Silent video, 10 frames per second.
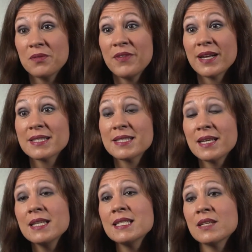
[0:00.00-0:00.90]
In fact,
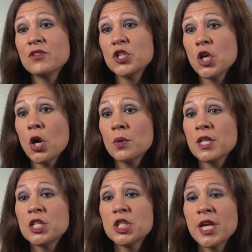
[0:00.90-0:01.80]
studies have shown
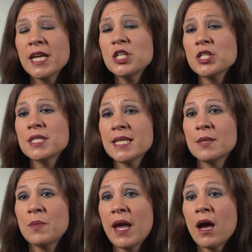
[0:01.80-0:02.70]
that changes
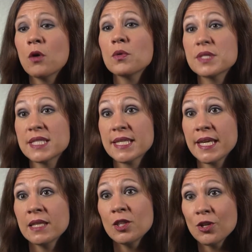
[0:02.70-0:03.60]
in how
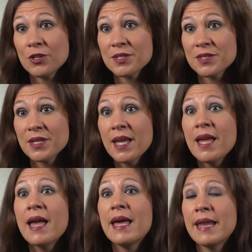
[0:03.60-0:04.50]
skin looks
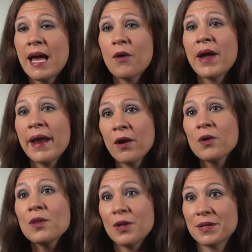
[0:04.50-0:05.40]
and how
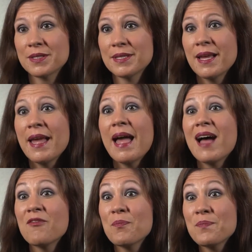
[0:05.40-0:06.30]
hair looks
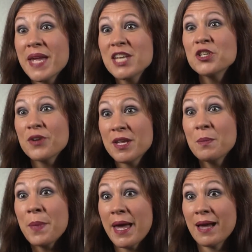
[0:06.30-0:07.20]
have major
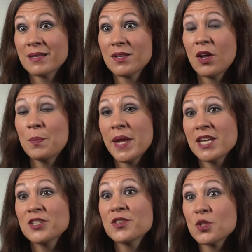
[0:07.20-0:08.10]
impact on
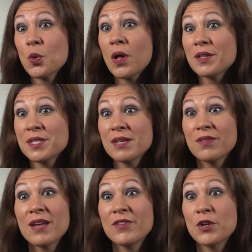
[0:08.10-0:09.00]
patients' quality of life